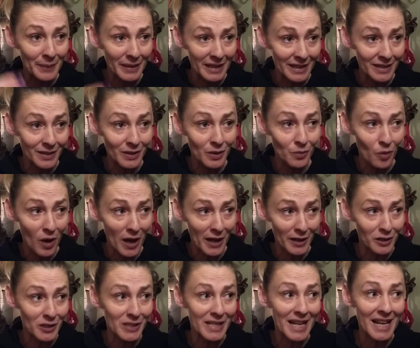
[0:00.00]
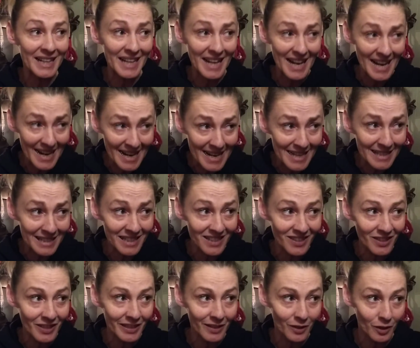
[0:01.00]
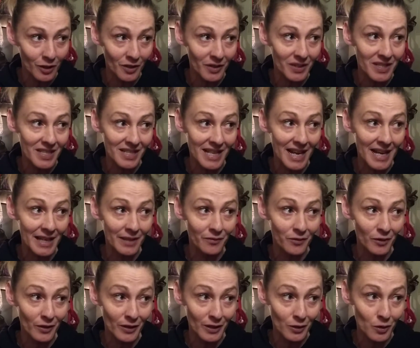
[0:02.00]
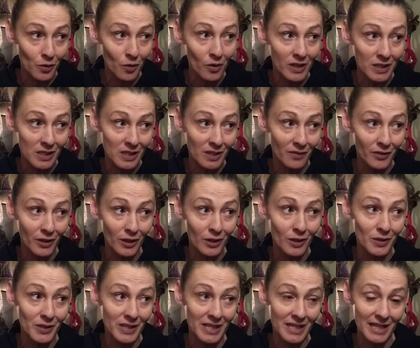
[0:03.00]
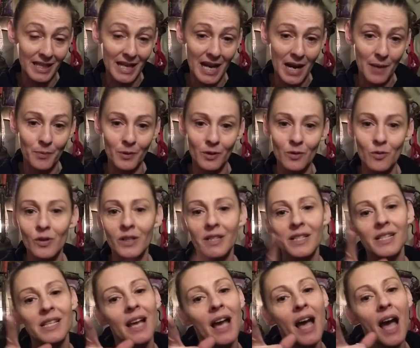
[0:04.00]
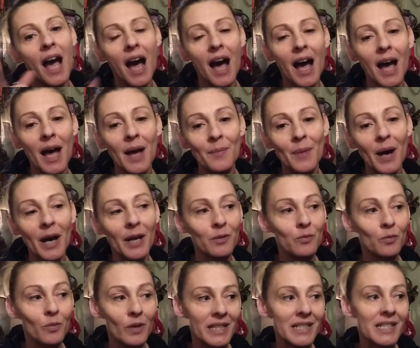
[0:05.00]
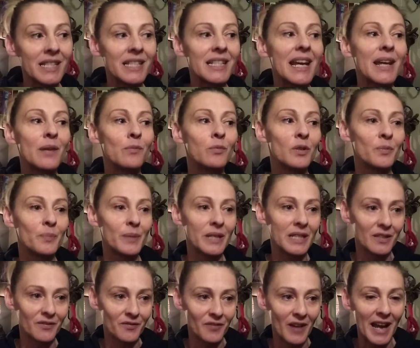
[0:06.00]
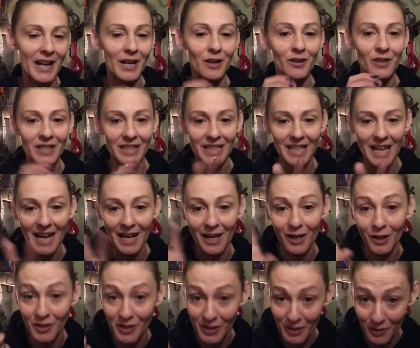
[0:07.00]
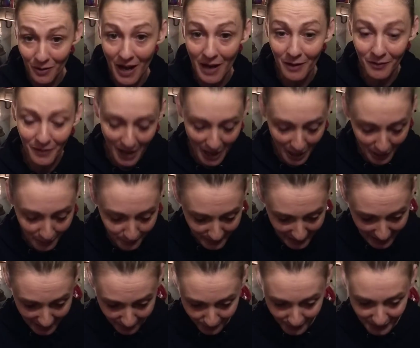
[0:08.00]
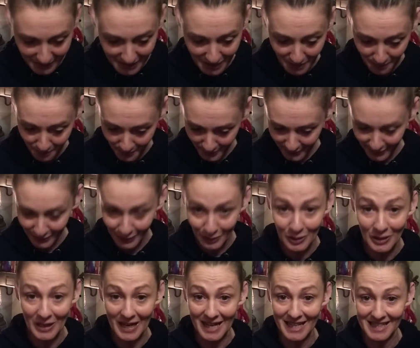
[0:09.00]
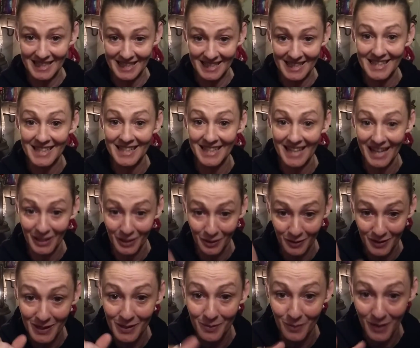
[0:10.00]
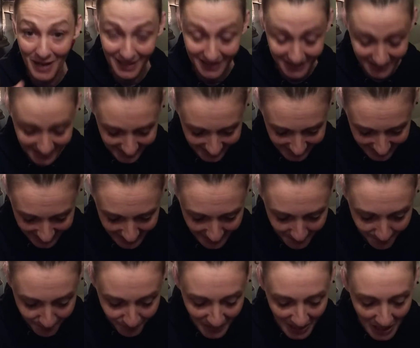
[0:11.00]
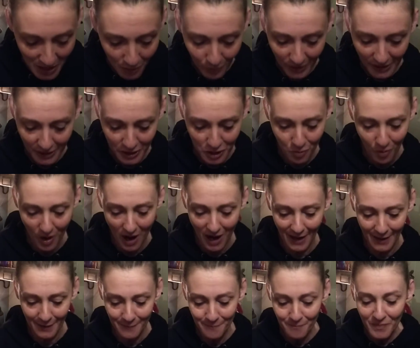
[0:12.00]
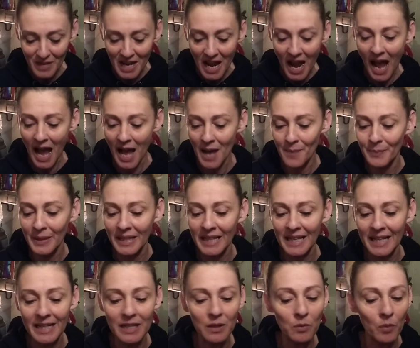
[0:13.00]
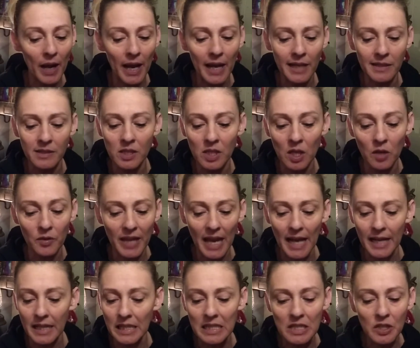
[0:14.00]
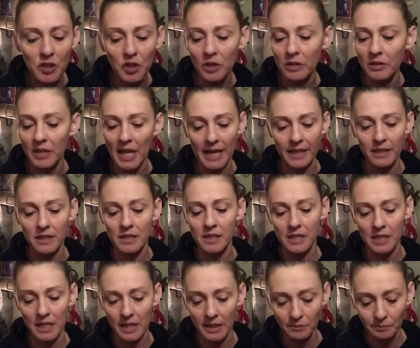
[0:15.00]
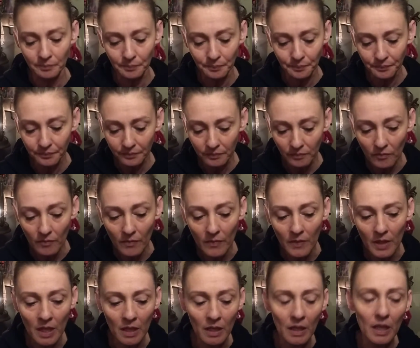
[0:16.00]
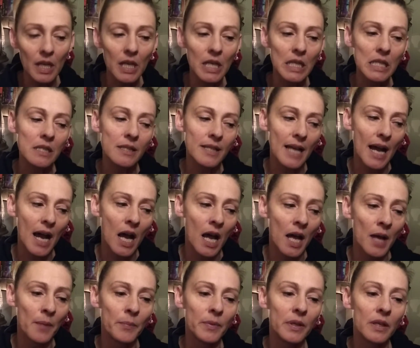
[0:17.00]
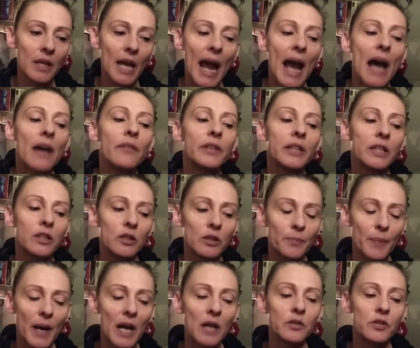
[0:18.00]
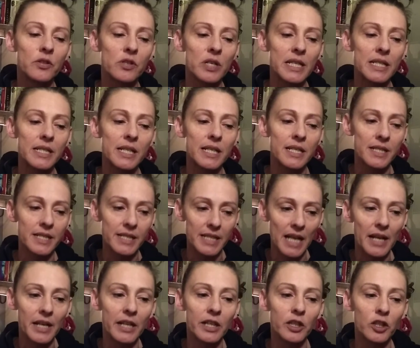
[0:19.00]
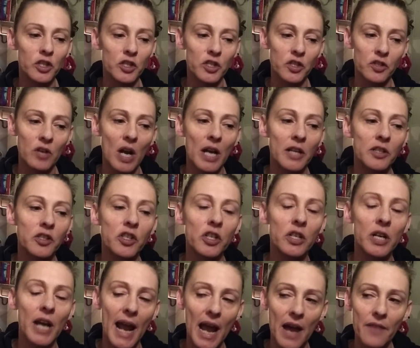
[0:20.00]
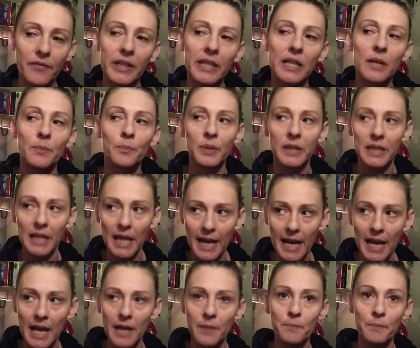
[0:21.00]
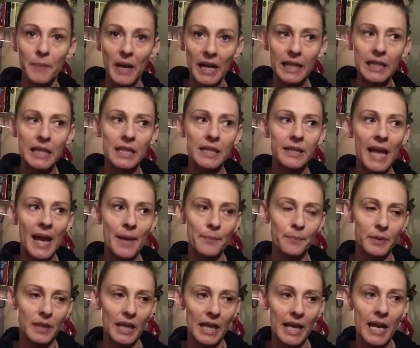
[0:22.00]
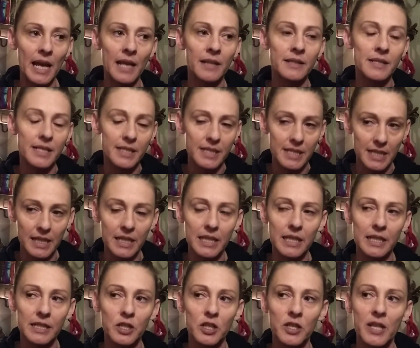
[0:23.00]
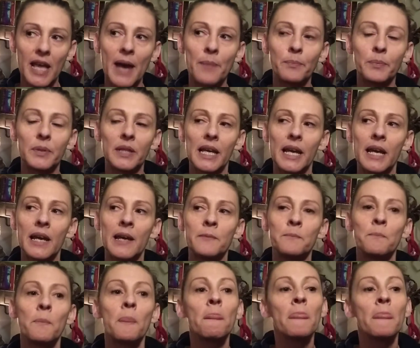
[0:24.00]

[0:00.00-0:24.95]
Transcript: in the water sign and in the earth sign for the Taurus, the Virgos, and the Capricorns. On Wednesday will be the fire in the air, so I'll be able to put your guys' together as well and see where you are. But anyway, so that is your legacy, is having your boundaries and setting your structure, having a plan, making that plan, sticking to that plan,